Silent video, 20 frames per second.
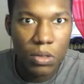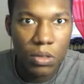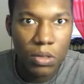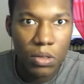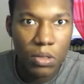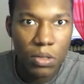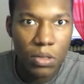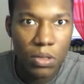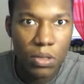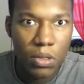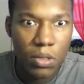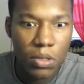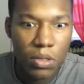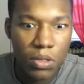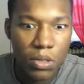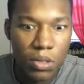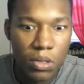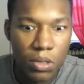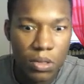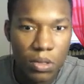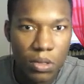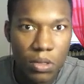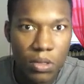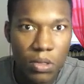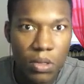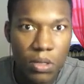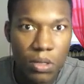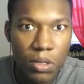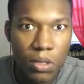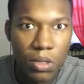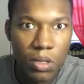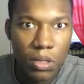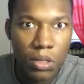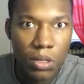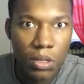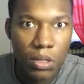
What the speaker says: No one is speaking in this clip.